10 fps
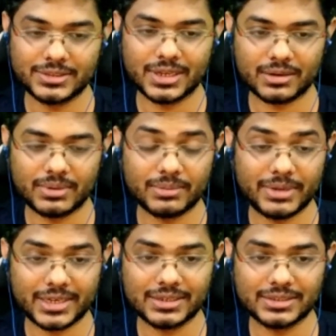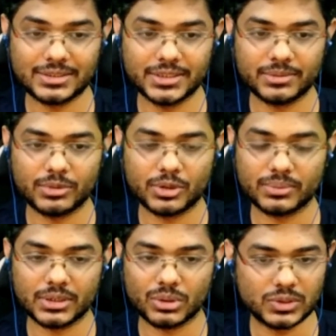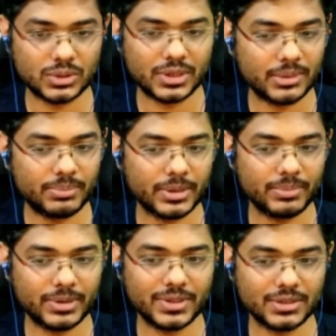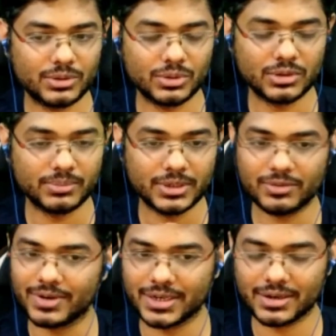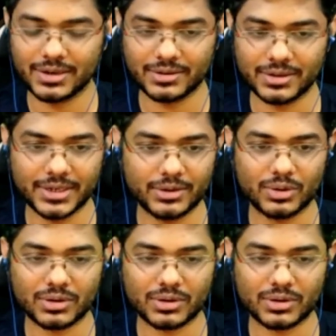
thereby making his GM norm and also helping me win the tournament quite clearly,